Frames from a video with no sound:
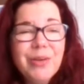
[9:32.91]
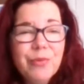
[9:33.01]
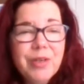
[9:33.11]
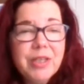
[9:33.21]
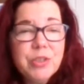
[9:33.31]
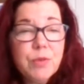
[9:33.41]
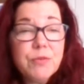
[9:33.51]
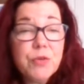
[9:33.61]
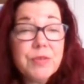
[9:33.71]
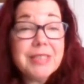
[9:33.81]
Really, 12
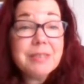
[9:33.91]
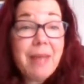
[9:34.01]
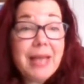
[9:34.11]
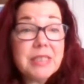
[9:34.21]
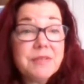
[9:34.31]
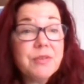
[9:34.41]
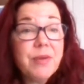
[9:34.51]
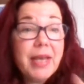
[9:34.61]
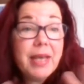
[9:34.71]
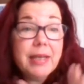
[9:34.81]
servings is massive. So
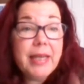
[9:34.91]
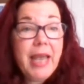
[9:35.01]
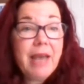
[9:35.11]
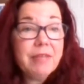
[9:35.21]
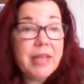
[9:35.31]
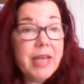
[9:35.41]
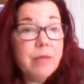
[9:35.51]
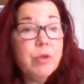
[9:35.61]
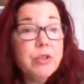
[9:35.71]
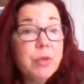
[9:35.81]
I had like half of that. I had
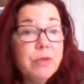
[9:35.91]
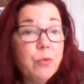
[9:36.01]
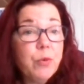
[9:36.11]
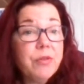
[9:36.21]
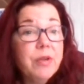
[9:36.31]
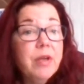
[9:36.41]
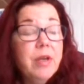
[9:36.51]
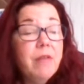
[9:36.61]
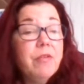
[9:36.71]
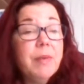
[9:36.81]
1/24
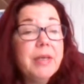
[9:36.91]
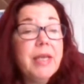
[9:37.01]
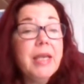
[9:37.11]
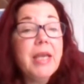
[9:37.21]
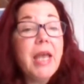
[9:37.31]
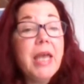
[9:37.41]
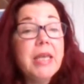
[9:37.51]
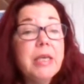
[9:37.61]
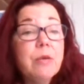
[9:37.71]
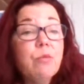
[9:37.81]
of the bundt cake,
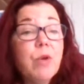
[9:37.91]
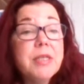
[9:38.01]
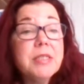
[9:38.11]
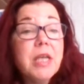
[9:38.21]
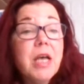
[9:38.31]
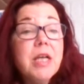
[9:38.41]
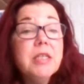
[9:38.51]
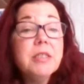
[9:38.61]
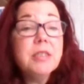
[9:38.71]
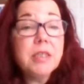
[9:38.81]
and it was
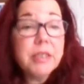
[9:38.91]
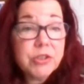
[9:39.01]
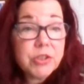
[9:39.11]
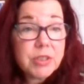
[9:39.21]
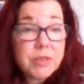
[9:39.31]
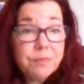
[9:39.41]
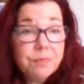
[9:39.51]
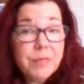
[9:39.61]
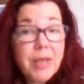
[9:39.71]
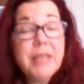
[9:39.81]
delicious.
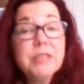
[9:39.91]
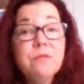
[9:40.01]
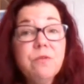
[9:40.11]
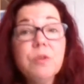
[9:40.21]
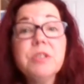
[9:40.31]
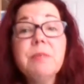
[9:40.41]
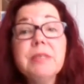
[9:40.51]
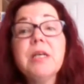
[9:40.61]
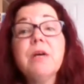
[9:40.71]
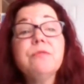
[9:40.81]
I had to force
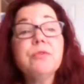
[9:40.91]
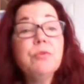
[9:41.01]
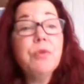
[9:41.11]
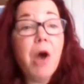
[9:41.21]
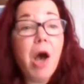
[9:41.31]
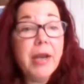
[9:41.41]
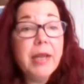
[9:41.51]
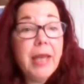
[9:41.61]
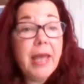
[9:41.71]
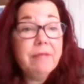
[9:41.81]
myself to not
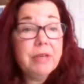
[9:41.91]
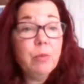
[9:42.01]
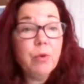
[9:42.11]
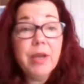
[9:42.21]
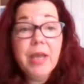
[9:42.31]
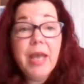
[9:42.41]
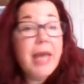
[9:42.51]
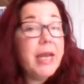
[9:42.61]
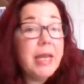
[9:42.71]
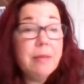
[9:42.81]
have any more.
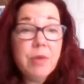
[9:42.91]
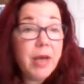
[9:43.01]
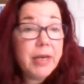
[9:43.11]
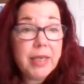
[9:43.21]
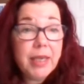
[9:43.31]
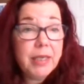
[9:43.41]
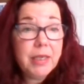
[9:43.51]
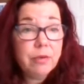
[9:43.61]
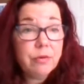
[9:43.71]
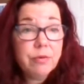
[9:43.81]
And I am not a cake
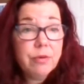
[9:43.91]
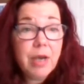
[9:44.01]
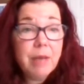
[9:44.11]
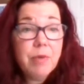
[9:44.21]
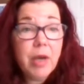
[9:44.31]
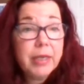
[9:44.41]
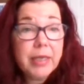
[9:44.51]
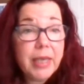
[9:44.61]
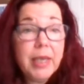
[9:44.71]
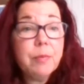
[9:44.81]
eater. I'm not a
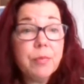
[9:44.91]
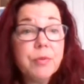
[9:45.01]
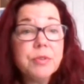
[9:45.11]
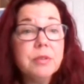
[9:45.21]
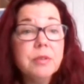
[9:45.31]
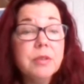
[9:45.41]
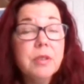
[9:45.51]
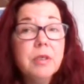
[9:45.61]
cake person.